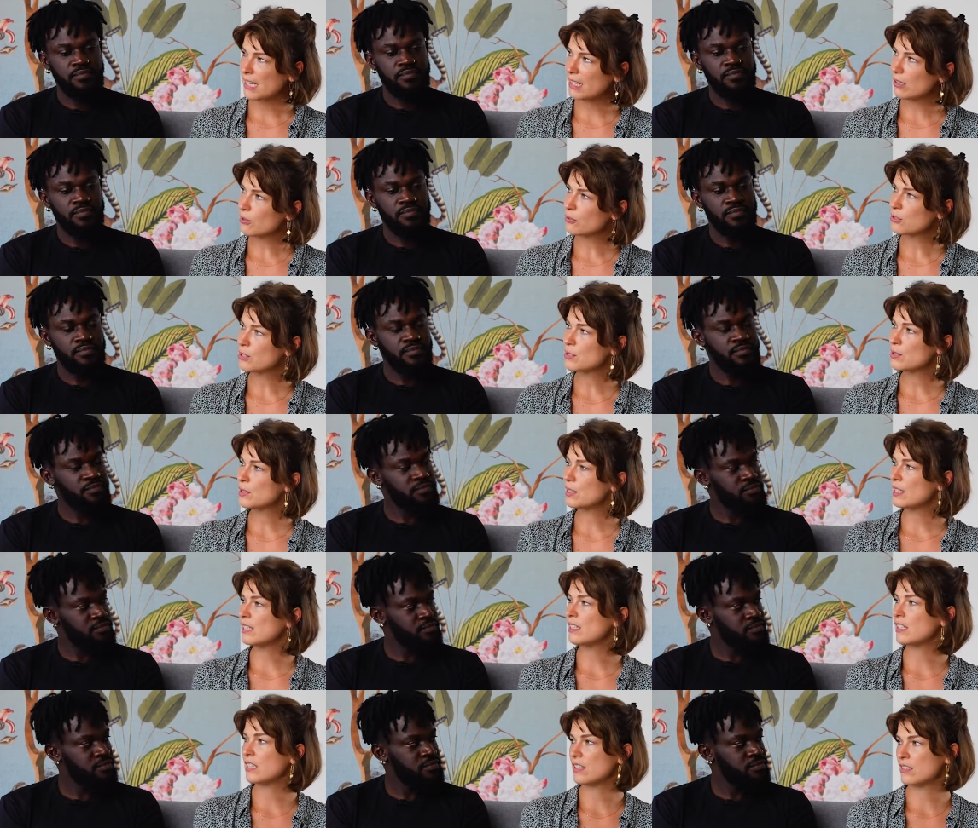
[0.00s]
Speaker 1: I also
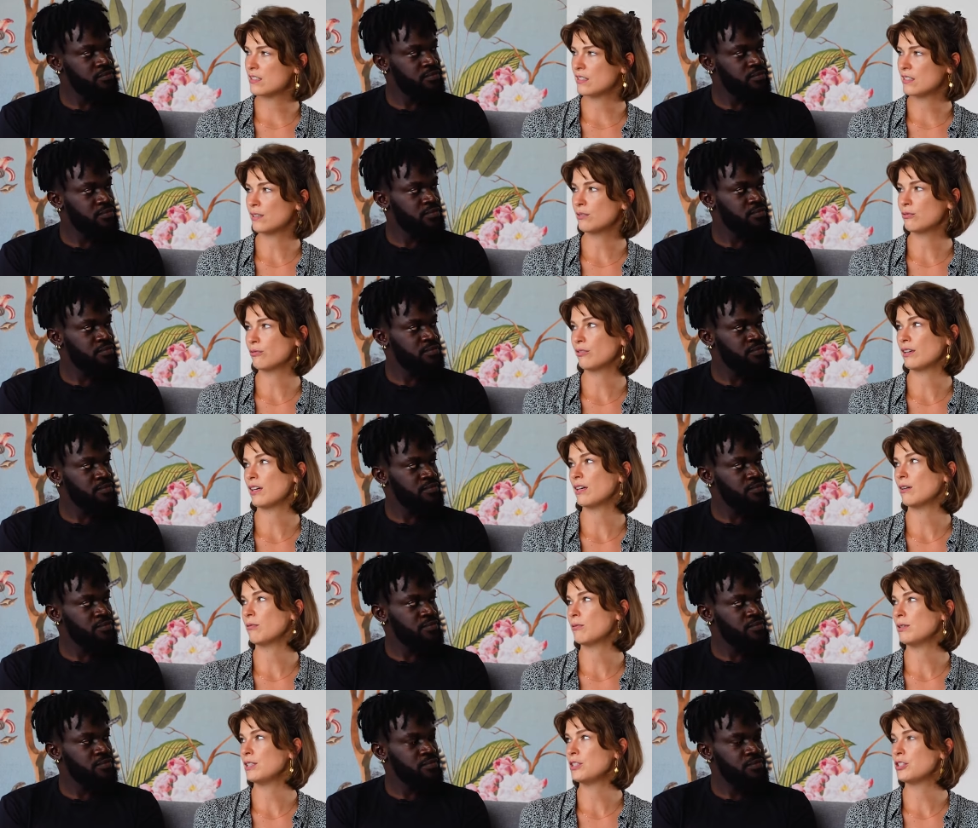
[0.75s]
see it as self
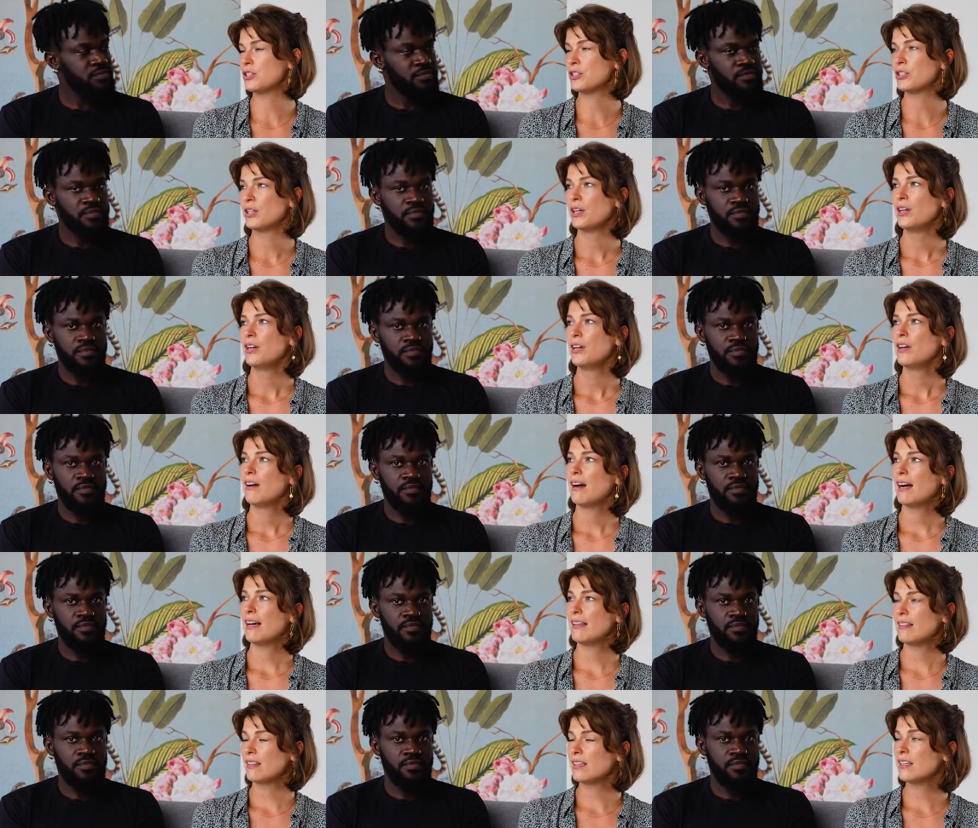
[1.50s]
care, which
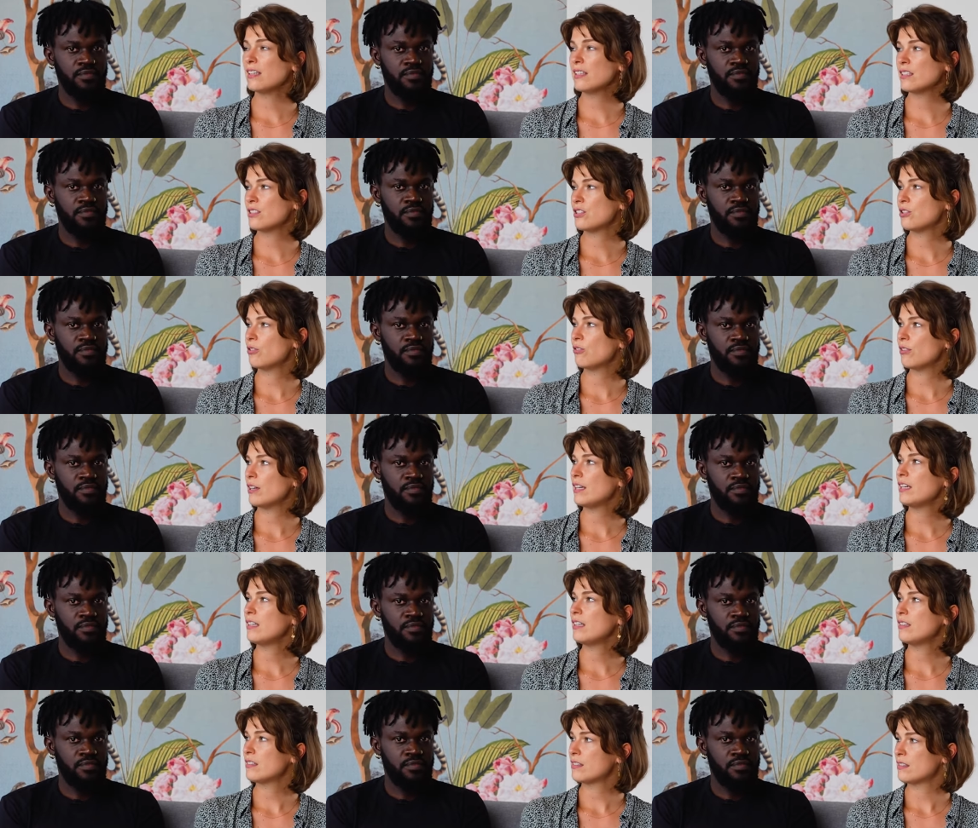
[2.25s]
I think is
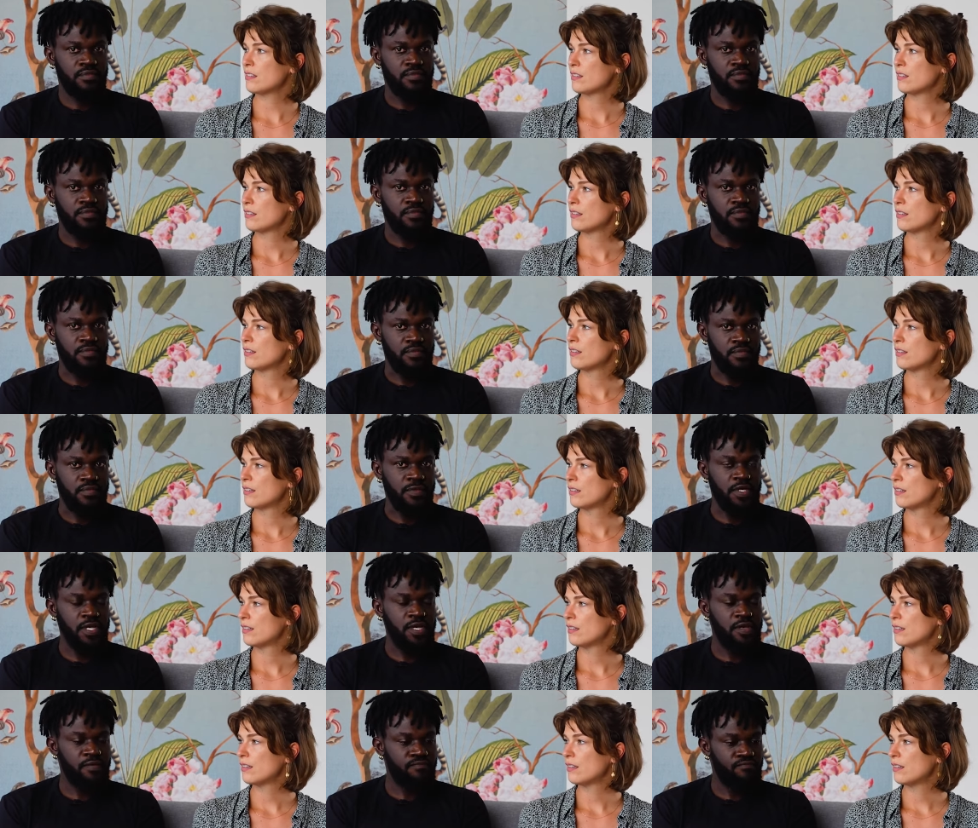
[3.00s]
great.
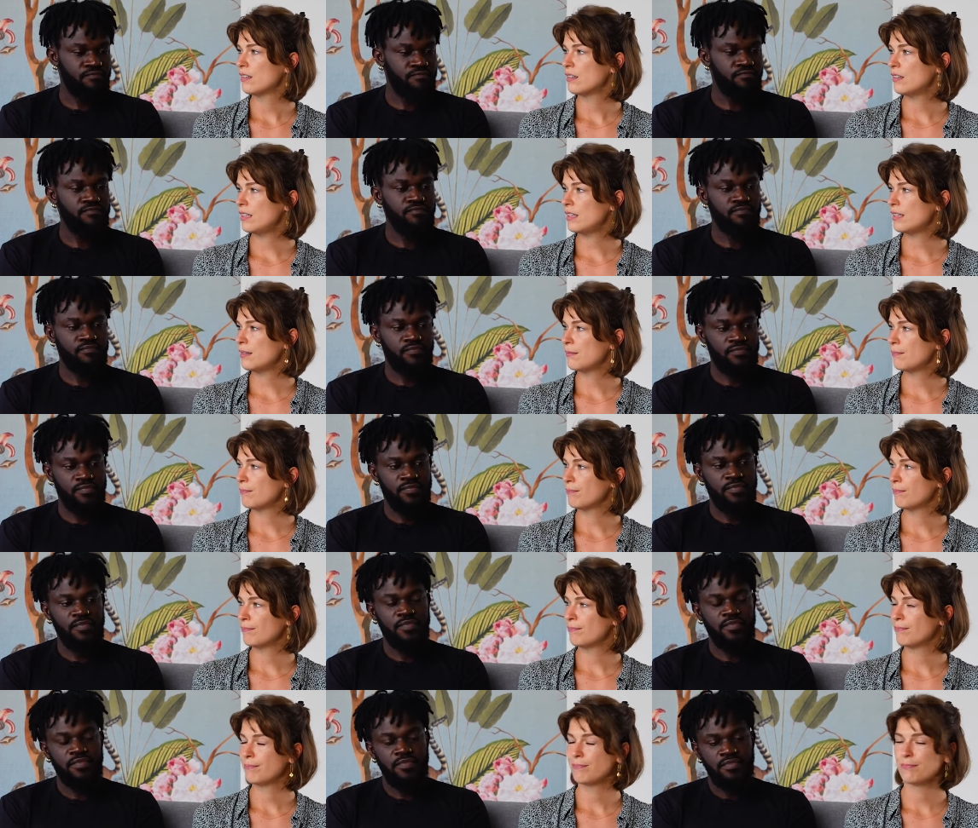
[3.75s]
Yeah. Yeah.
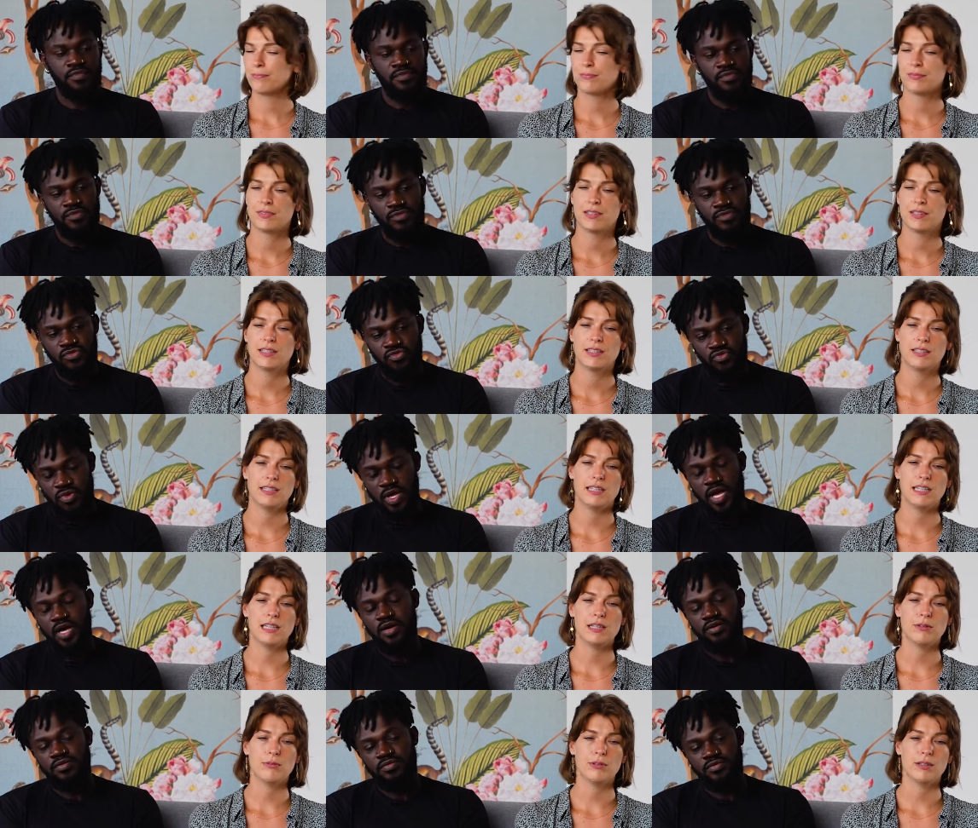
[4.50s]

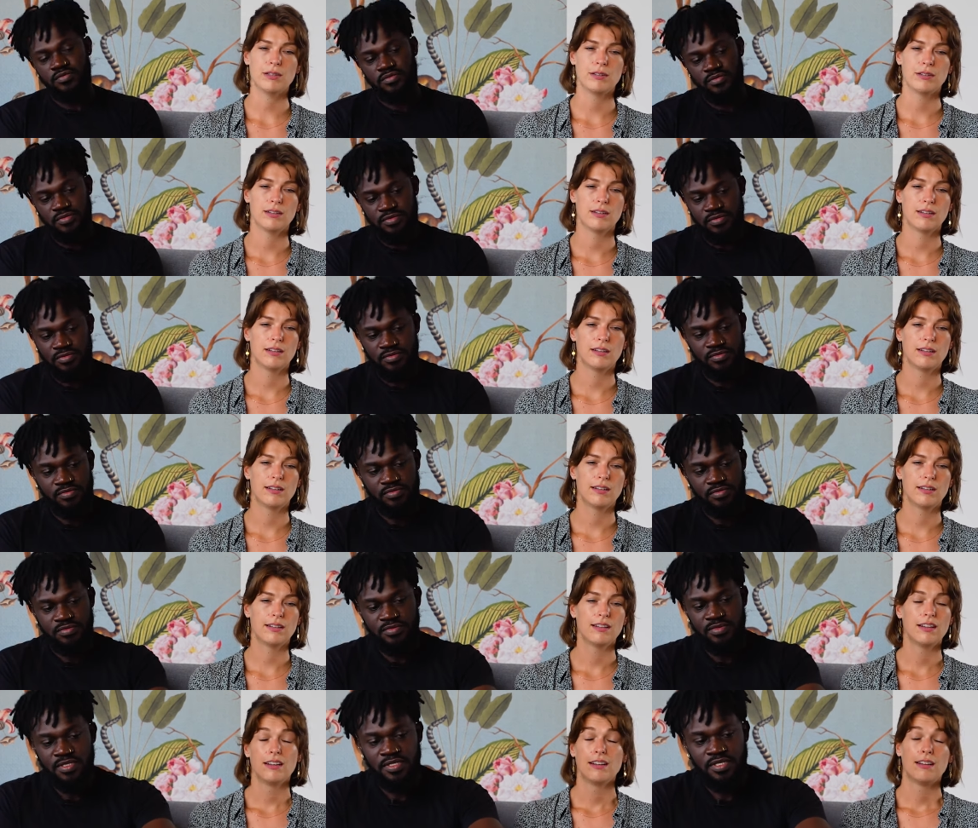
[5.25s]
Wow. Anyway.
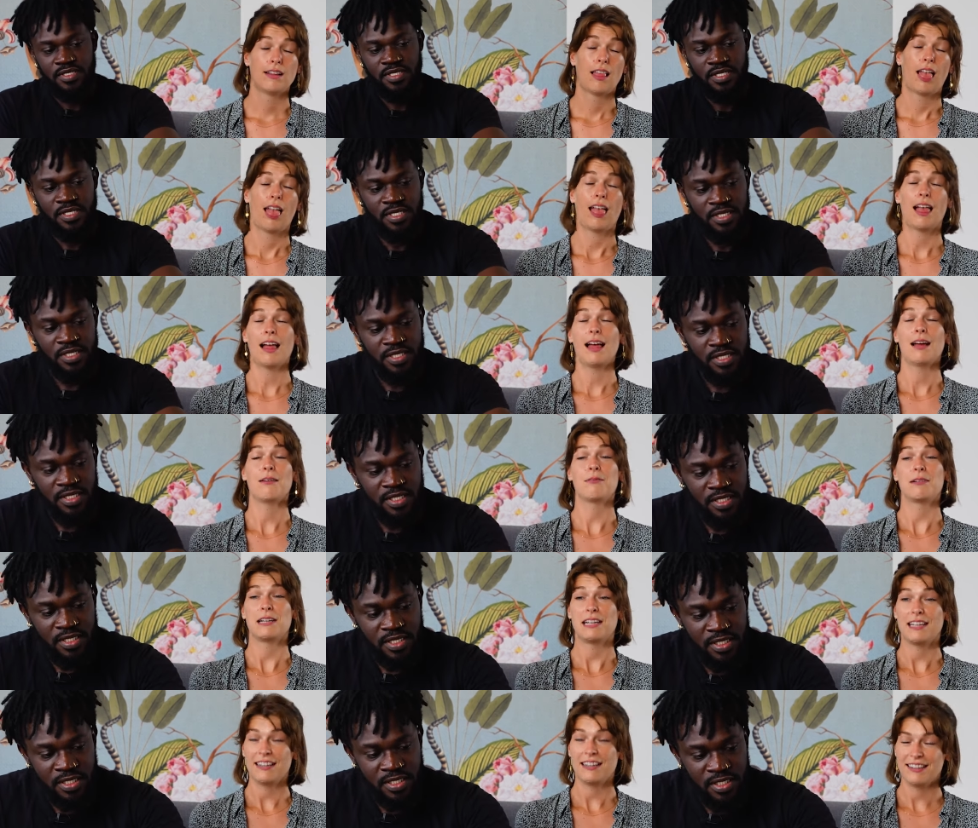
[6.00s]
Hi,
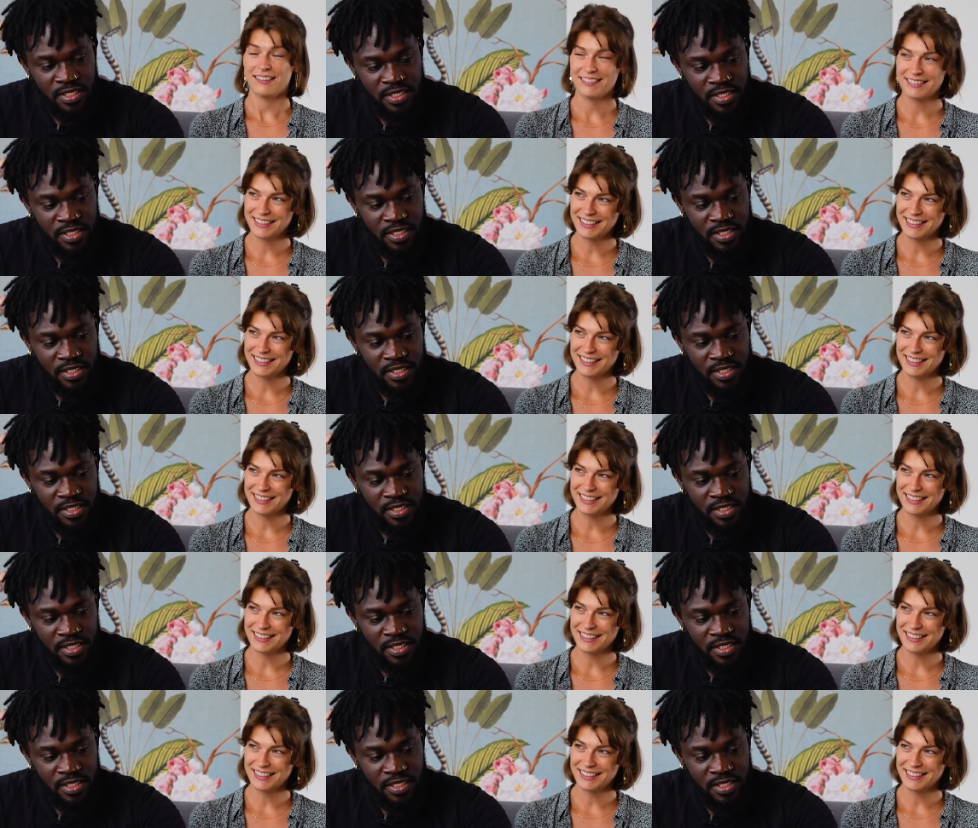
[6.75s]
Renee.